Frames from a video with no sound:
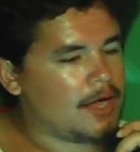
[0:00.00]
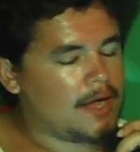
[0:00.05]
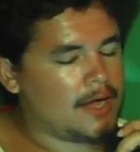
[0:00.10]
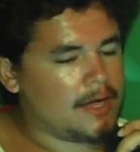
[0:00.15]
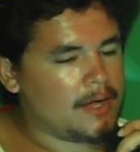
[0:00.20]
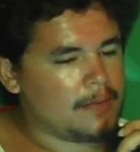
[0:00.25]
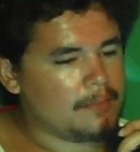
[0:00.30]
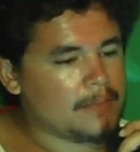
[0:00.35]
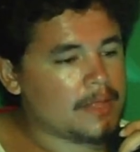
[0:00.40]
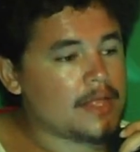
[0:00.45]

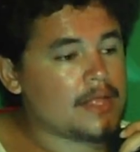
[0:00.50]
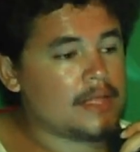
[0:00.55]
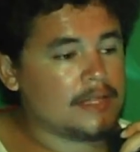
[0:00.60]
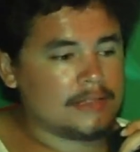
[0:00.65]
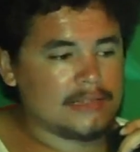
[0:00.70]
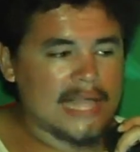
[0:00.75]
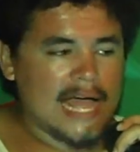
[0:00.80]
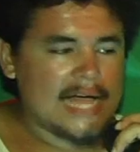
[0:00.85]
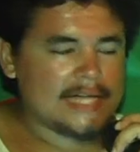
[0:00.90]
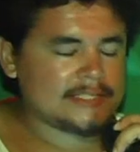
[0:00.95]

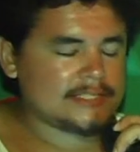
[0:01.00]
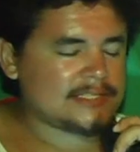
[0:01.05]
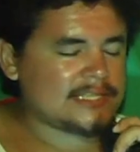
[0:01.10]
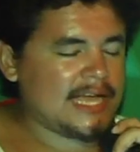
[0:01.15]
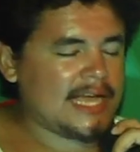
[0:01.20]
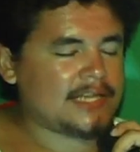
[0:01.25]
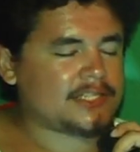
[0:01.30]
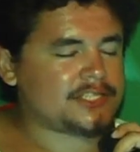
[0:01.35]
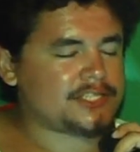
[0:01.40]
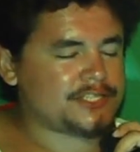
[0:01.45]
Last
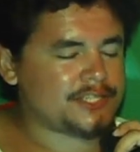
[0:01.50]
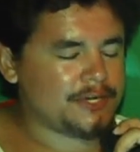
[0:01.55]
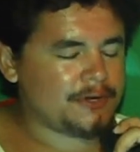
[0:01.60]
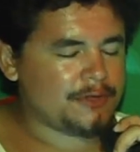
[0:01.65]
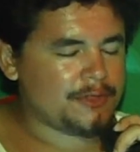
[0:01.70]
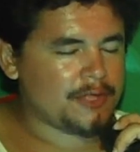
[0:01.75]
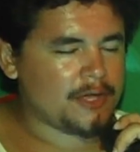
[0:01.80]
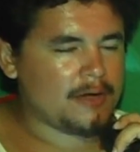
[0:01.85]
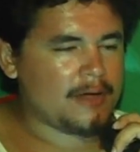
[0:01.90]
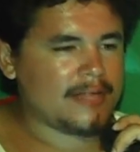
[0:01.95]
night's
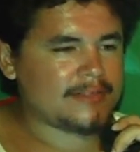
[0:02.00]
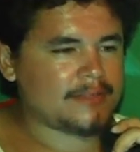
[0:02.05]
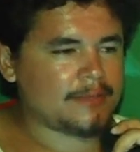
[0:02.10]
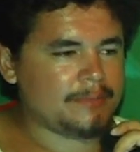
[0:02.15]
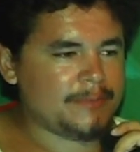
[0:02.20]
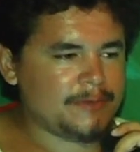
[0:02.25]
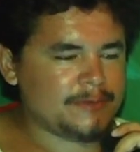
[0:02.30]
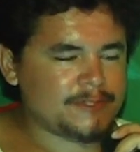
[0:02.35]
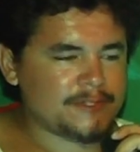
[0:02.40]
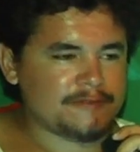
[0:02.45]
show, though, at the
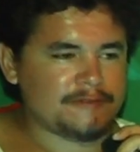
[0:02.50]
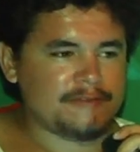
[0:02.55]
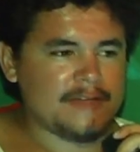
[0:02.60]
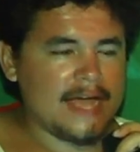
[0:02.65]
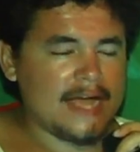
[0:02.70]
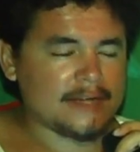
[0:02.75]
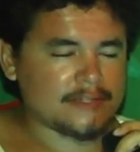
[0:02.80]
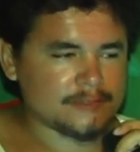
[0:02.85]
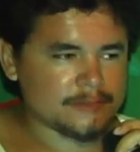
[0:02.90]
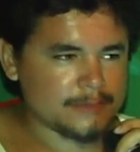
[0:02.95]
Music
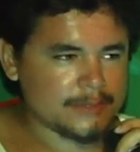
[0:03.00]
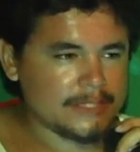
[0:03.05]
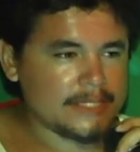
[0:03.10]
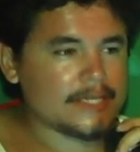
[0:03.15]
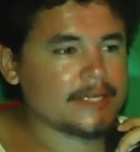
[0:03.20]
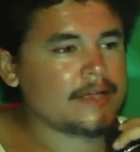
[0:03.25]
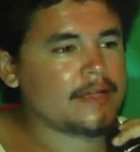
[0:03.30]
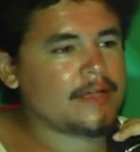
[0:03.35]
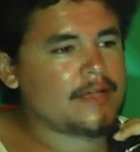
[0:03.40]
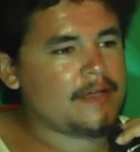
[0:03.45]

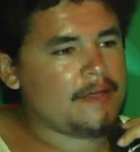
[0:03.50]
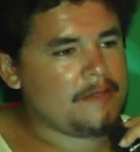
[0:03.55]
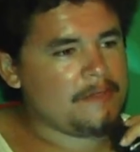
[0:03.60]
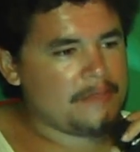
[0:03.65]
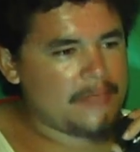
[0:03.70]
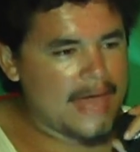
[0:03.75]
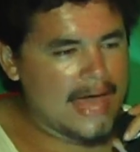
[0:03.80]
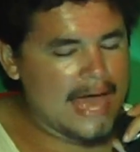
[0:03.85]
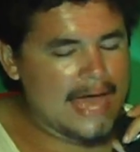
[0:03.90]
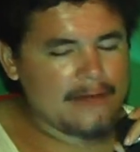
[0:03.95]
Factory,
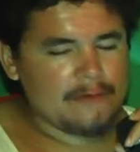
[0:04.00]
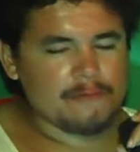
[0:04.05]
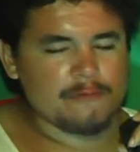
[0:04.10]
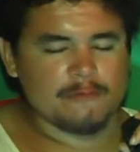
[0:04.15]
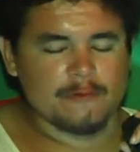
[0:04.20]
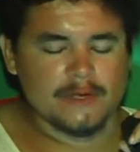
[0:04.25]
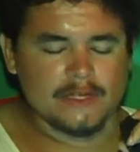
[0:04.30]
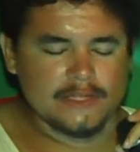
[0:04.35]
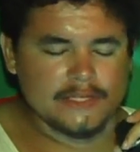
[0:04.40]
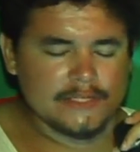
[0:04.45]
that
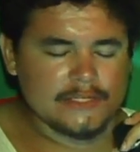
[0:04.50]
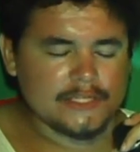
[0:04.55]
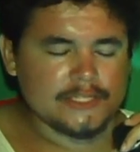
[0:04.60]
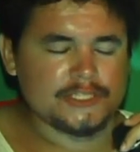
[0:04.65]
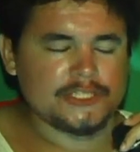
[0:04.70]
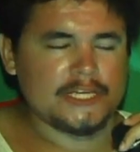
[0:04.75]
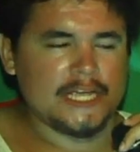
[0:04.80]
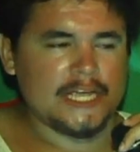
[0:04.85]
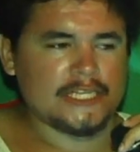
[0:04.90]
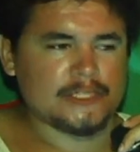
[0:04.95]
really did
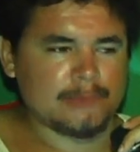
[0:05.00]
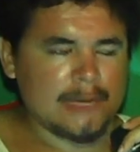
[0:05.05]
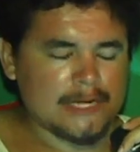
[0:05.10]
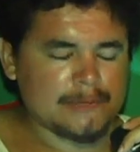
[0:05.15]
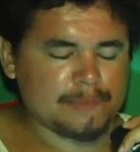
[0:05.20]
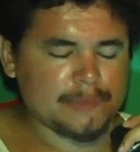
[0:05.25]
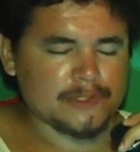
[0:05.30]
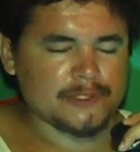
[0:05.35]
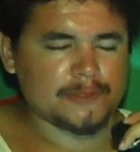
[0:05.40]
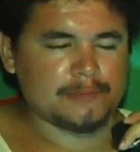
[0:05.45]
change my
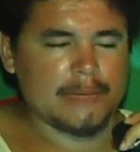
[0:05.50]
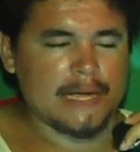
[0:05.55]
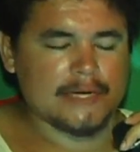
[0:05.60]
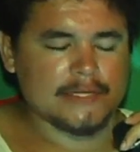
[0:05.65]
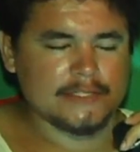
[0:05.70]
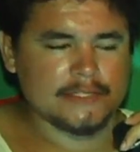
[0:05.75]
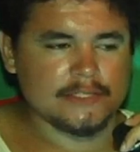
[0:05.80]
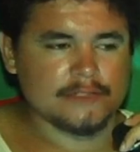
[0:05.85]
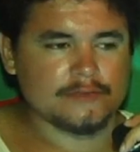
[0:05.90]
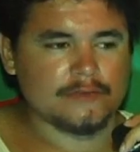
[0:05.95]

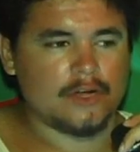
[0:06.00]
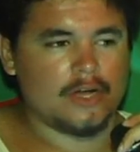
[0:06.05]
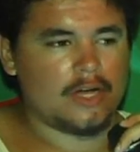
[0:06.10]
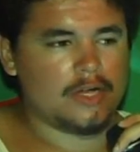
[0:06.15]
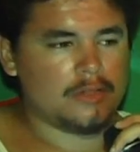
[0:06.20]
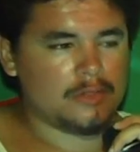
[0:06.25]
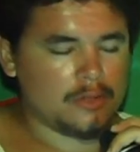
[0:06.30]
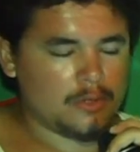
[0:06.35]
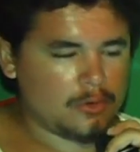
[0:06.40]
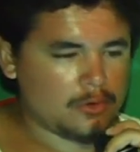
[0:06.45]
perspective
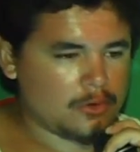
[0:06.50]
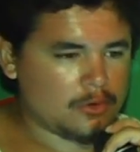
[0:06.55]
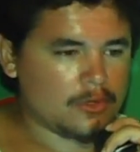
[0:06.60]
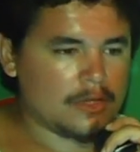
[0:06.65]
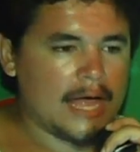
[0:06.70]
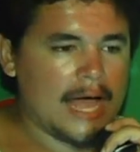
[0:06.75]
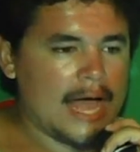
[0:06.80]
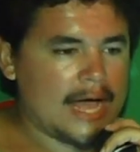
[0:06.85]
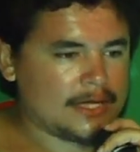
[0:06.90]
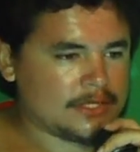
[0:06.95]
on
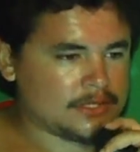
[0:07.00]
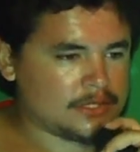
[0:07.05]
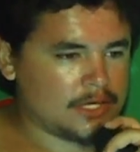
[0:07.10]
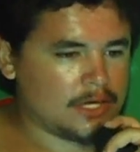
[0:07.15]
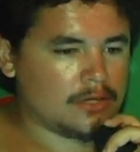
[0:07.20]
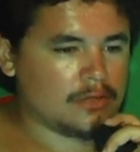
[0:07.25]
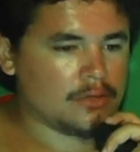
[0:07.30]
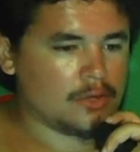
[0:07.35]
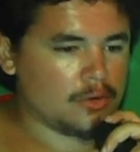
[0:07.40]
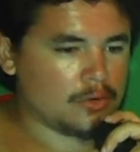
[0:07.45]
local acts and
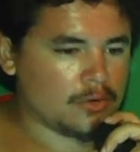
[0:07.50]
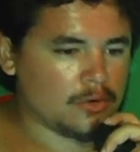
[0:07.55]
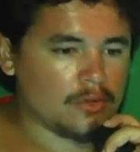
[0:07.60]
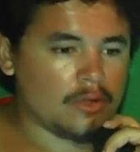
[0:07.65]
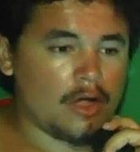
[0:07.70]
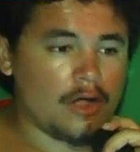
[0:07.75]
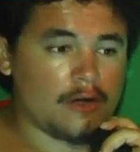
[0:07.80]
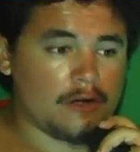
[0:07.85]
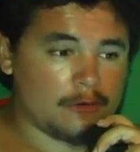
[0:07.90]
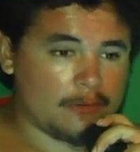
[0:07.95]
on
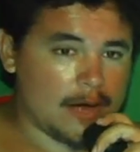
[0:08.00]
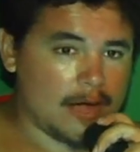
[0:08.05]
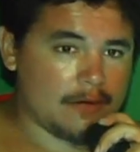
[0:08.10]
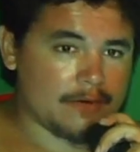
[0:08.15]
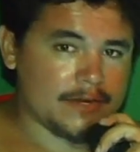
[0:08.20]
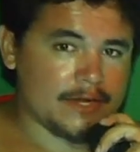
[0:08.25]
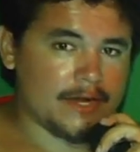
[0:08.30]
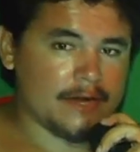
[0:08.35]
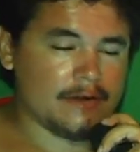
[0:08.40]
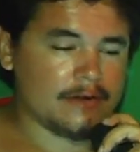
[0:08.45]
local art
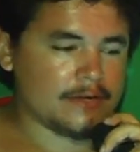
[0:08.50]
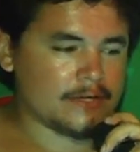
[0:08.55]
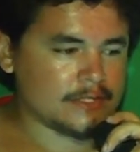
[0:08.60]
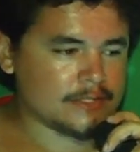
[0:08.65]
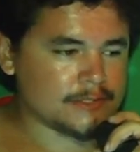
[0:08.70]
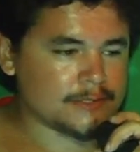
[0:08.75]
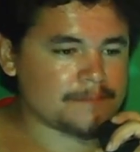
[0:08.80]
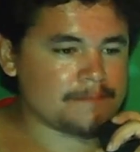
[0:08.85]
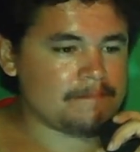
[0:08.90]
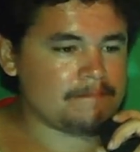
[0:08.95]
around here,
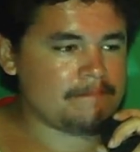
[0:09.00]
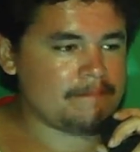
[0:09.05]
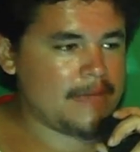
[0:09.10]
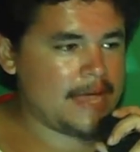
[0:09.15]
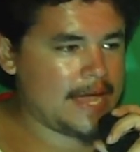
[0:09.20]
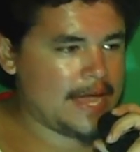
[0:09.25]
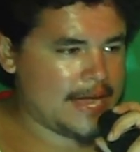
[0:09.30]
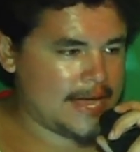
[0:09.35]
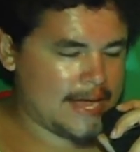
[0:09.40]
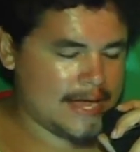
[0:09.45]
because,
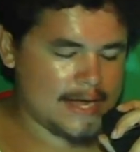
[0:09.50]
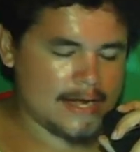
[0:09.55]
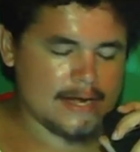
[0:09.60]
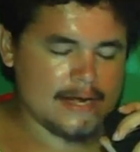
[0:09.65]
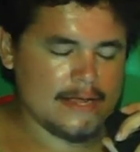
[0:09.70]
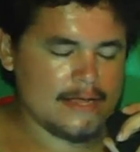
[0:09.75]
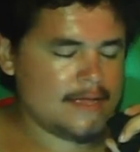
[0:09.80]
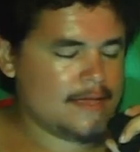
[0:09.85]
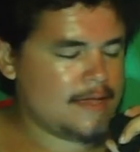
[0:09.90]
man,